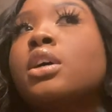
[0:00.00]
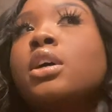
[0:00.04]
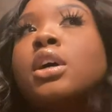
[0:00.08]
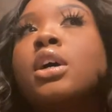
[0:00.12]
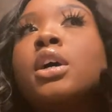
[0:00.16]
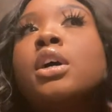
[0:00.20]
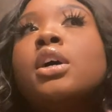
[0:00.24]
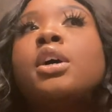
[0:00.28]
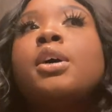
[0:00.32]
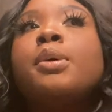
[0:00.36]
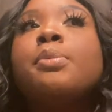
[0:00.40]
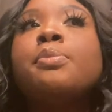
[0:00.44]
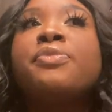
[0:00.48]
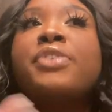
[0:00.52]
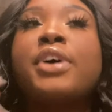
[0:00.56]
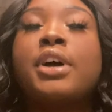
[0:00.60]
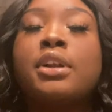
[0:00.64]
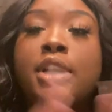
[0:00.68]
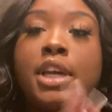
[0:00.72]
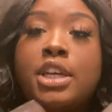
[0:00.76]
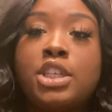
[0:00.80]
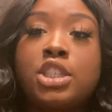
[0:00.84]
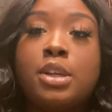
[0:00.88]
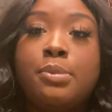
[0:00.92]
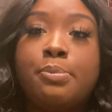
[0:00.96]

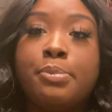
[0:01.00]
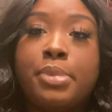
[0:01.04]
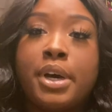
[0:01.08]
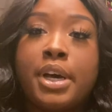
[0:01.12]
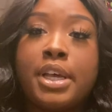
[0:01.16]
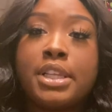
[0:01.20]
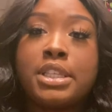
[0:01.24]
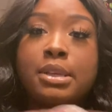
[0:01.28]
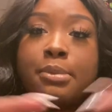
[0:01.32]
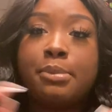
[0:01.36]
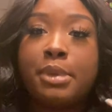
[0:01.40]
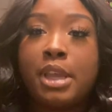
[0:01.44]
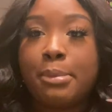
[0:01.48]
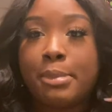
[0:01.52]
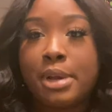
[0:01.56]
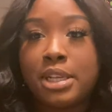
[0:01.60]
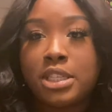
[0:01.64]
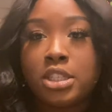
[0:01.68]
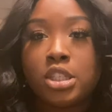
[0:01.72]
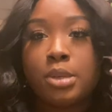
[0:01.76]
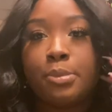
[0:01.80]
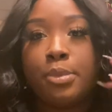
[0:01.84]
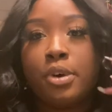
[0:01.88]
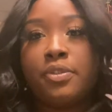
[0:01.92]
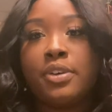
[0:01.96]
foundation, but me and my
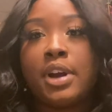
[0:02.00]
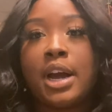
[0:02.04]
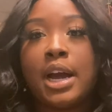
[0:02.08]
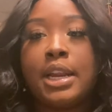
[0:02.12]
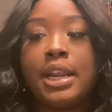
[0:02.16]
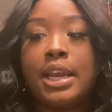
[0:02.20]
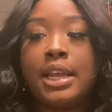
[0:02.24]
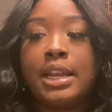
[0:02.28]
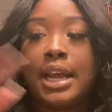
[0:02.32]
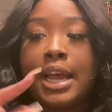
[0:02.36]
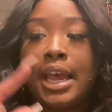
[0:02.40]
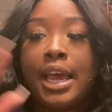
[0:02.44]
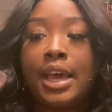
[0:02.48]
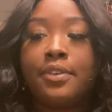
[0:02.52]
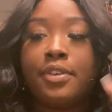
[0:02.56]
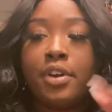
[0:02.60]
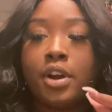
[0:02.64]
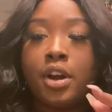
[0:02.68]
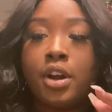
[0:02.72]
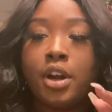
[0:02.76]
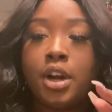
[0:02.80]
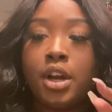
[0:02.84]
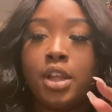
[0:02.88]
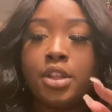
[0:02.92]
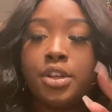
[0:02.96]
sister both got it, and I have
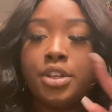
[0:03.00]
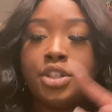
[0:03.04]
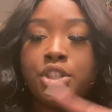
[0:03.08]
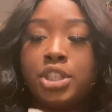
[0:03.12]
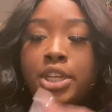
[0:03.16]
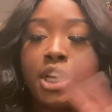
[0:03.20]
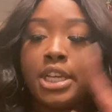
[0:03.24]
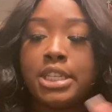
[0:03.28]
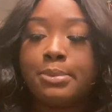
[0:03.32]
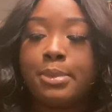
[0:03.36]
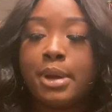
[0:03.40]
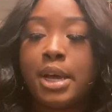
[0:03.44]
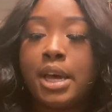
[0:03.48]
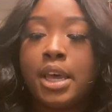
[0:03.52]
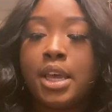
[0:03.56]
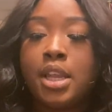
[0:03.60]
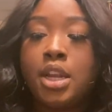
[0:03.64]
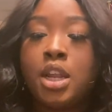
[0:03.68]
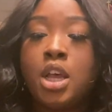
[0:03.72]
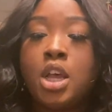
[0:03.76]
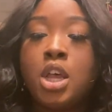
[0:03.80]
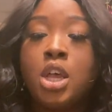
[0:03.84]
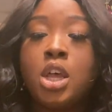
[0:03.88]
her color and she has mine.